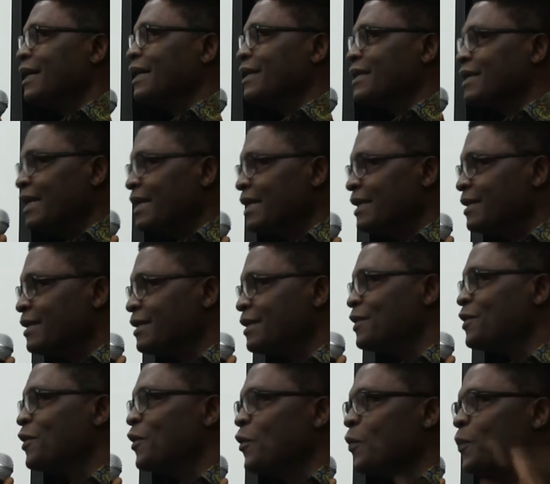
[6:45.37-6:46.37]

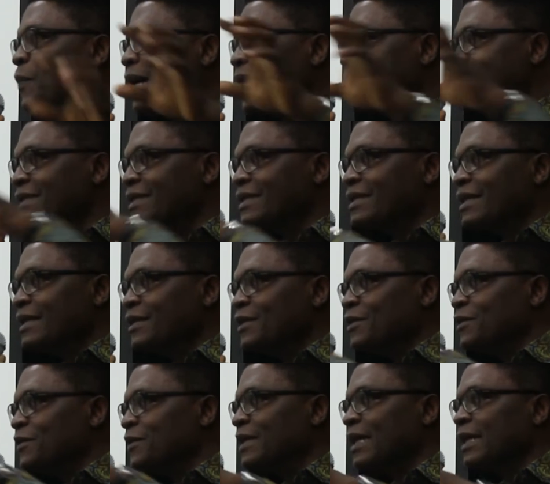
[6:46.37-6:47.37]
Again, no party
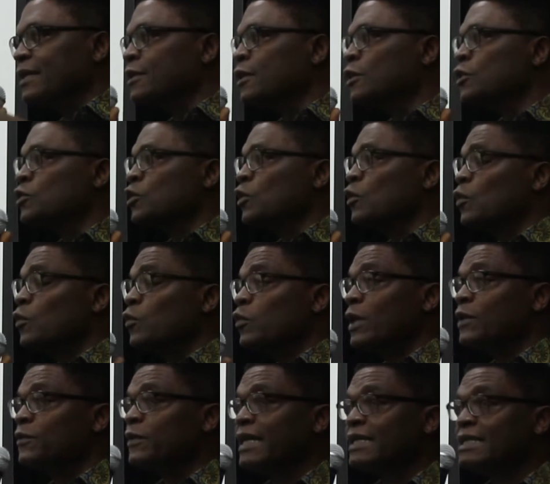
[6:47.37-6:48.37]
can do that. So
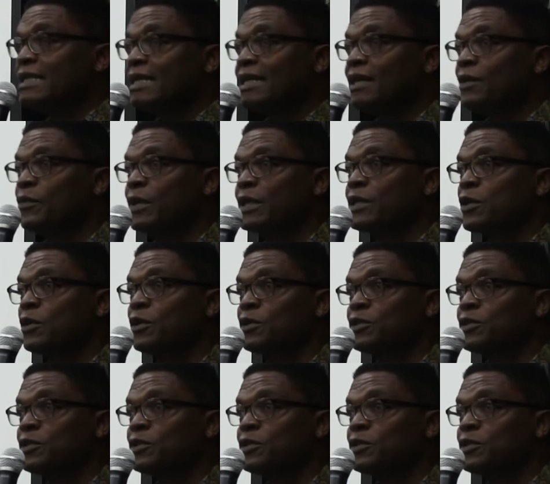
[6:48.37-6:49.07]
when we're dealing with